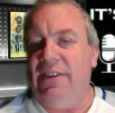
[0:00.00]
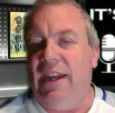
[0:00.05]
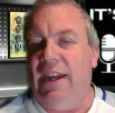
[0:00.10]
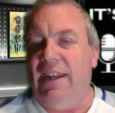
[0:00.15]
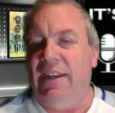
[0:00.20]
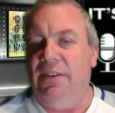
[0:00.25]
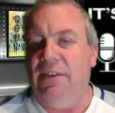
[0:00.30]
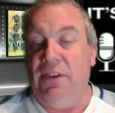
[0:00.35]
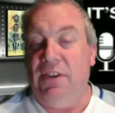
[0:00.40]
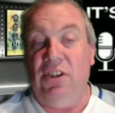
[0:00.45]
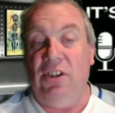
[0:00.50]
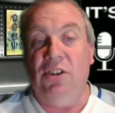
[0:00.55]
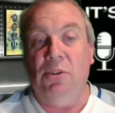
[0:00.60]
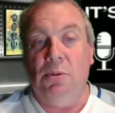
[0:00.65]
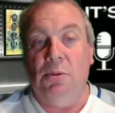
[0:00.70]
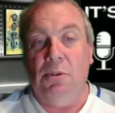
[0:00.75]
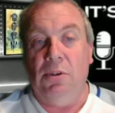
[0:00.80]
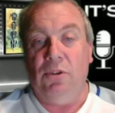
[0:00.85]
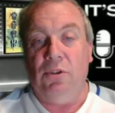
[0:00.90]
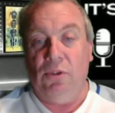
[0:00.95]
And if you're new,
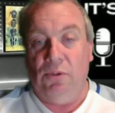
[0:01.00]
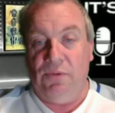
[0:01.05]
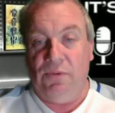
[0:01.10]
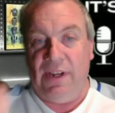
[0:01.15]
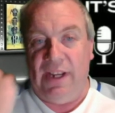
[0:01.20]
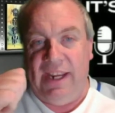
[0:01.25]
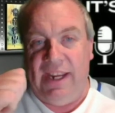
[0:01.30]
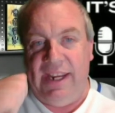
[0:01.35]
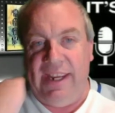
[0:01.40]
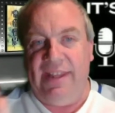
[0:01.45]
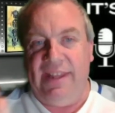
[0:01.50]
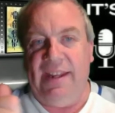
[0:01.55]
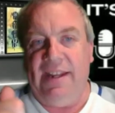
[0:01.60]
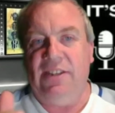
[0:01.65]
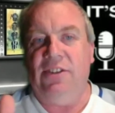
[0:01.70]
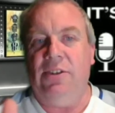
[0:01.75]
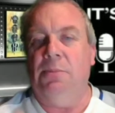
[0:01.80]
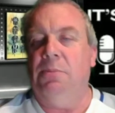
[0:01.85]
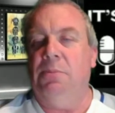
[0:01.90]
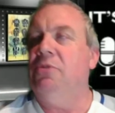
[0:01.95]
don't forget to hit that
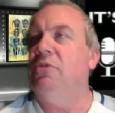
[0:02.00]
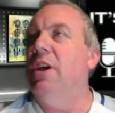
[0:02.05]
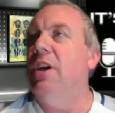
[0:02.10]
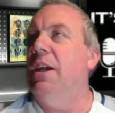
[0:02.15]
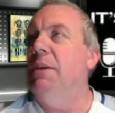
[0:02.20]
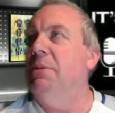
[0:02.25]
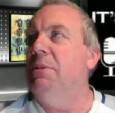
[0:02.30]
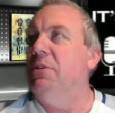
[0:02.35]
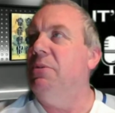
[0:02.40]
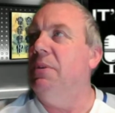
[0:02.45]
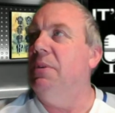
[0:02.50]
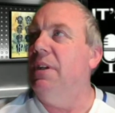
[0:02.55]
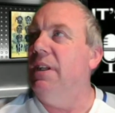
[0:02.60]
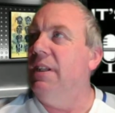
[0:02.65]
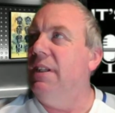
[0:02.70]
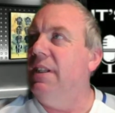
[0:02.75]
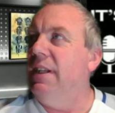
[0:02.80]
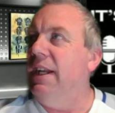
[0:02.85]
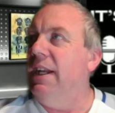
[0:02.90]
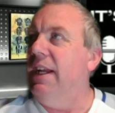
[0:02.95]
subscribe as
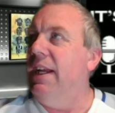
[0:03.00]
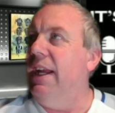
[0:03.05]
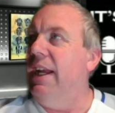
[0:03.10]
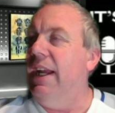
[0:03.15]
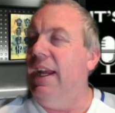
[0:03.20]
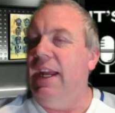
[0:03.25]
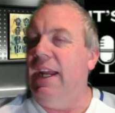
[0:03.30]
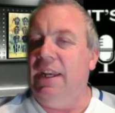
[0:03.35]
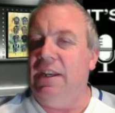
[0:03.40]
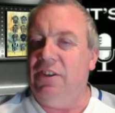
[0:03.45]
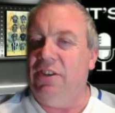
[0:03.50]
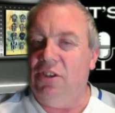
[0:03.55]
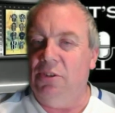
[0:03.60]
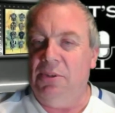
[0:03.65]
well, and come